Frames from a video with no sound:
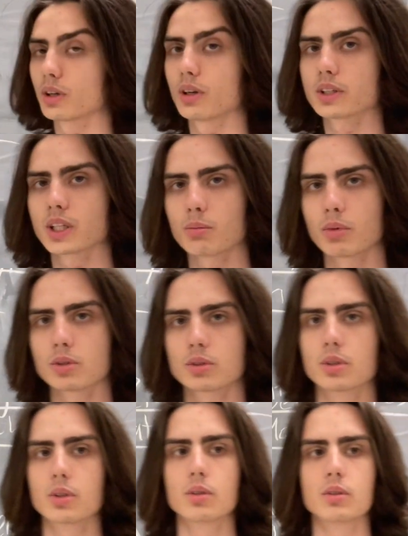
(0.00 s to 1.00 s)
a lot about
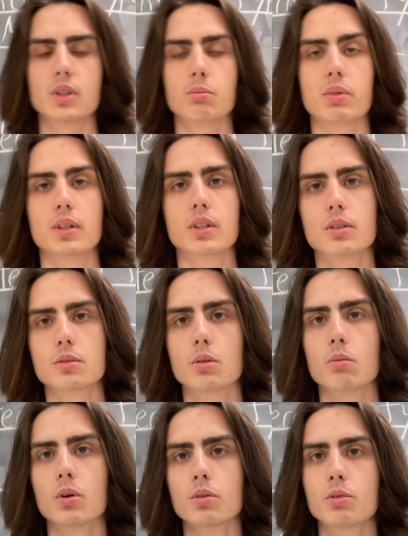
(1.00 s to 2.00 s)
depending on the
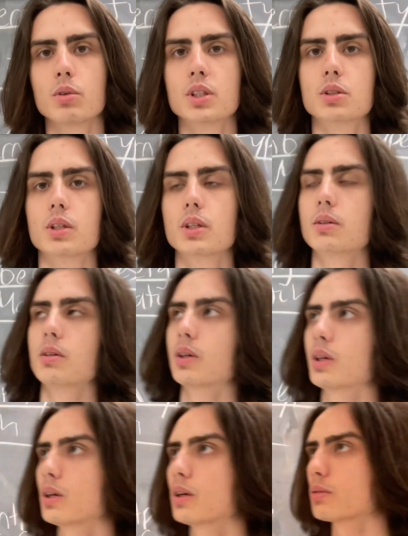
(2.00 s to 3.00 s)
worldview actually.
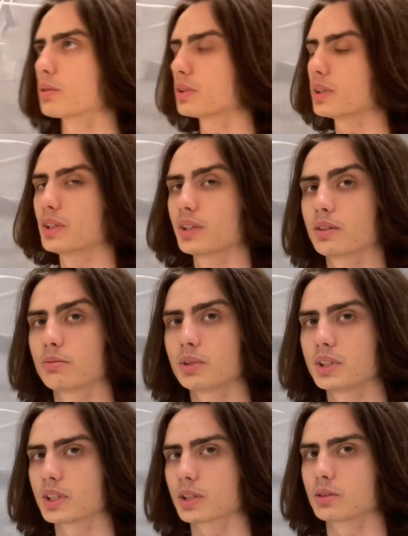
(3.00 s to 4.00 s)
For the ENFP,
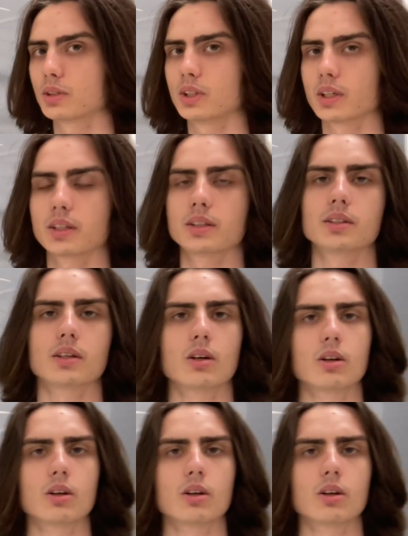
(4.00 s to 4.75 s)
it's actually and a